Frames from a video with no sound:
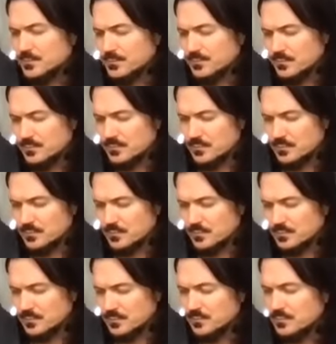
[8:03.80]

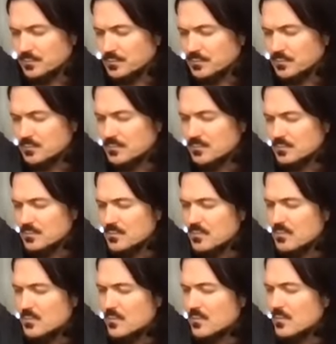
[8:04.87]

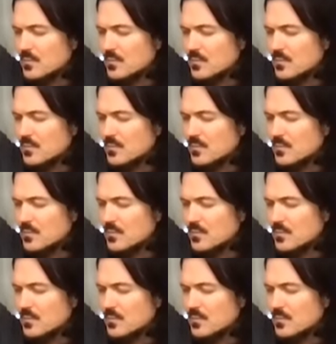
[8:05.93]
Nobody speaks.